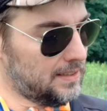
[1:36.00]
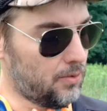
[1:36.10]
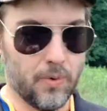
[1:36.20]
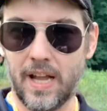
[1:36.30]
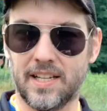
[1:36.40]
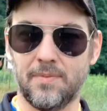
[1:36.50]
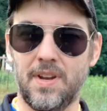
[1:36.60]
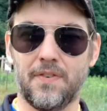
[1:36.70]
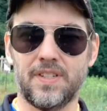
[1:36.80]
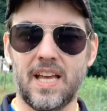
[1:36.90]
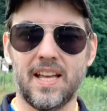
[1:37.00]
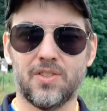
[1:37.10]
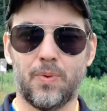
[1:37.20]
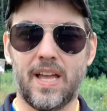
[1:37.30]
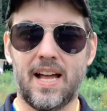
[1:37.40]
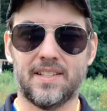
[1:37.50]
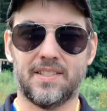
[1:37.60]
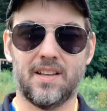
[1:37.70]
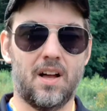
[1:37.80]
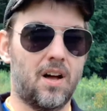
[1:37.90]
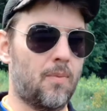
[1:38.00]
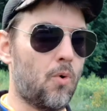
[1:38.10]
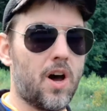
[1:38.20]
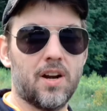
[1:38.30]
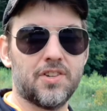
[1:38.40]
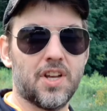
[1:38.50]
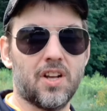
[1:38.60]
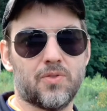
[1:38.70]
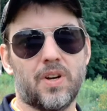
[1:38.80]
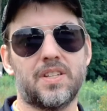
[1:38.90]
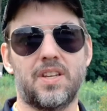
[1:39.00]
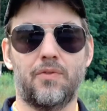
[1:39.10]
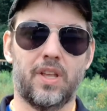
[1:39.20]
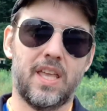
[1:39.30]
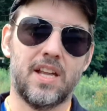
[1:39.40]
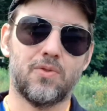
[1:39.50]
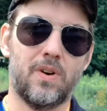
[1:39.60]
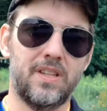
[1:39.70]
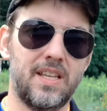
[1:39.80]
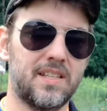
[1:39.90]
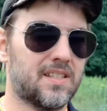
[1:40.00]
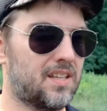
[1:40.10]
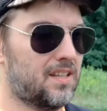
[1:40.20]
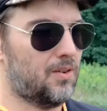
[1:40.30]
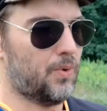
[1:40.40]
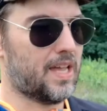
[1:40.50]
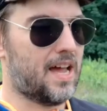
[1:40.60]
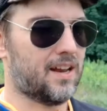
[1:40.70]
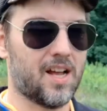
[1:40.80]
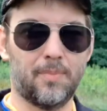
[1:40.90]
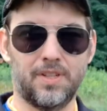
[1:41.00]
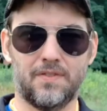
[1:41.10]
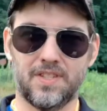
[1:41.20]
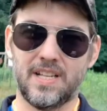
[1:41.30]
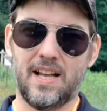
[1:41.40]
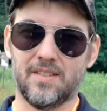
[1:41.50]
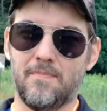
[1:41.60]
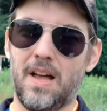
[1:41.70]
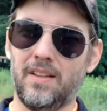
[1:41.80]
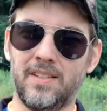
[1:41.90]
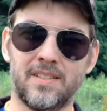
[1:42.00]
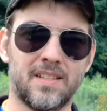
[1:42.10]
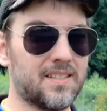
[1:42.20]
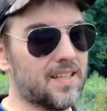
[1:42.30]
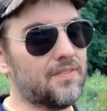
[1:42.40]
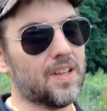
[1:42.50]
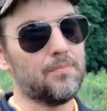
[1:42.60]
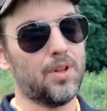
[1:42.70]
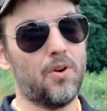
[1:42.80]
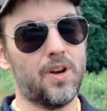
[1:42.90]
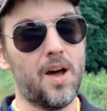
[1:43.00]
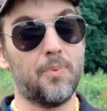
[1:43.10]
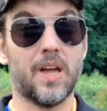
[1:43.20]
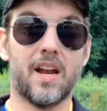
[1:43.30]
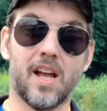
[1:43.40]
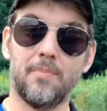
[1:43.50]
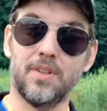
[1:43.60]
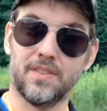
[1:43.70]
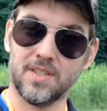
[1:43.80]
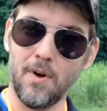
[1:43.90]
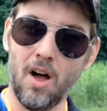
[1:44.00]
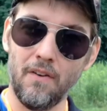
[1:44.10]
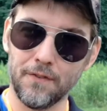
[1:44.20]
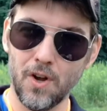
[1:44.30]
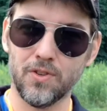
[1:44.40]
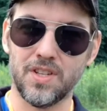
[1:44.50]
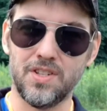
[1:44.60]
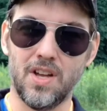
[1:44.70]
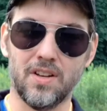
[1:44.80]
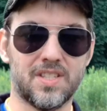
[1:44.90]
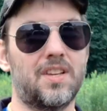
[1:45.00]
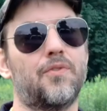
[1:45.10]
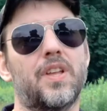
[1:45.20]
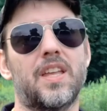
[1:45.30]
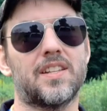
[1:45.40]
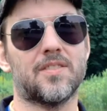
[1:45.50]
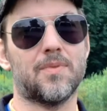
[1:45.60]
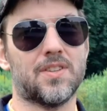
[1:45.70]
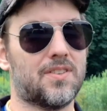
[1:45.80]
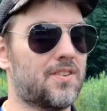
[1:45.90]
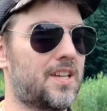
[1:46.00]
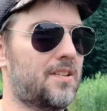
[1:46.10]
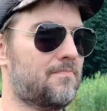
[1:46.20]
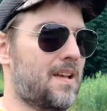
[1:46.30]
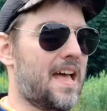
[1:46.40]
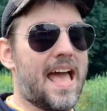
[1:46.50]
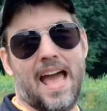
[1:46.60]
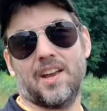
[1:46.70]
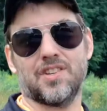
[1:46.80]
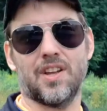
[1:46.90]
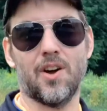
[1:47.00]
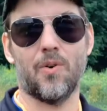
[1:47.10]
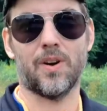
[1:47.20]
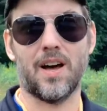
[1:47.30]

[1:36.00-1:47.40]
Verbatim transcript: We got some different tests. We got some water jugs. We're going to see if we can catch one of these. We got a couple different styles of melons, see if we can blow it up. We got a couple of small frozen jugs, see if we can get some extreme action going